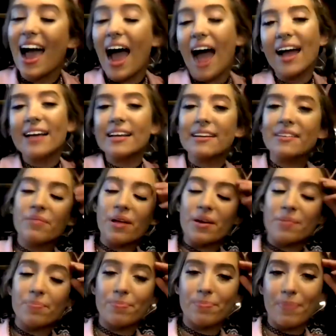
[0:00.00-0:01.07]
I get
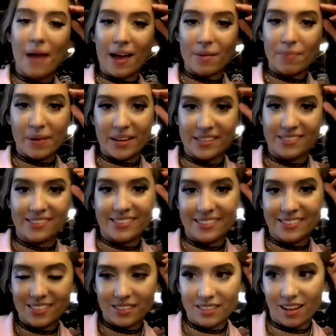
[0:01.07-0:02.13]
like back pains
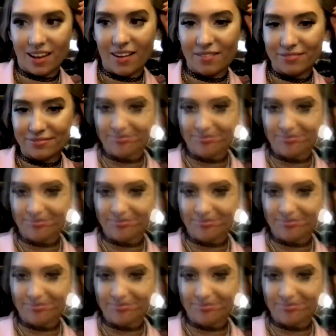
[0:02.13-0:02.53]
and stuff.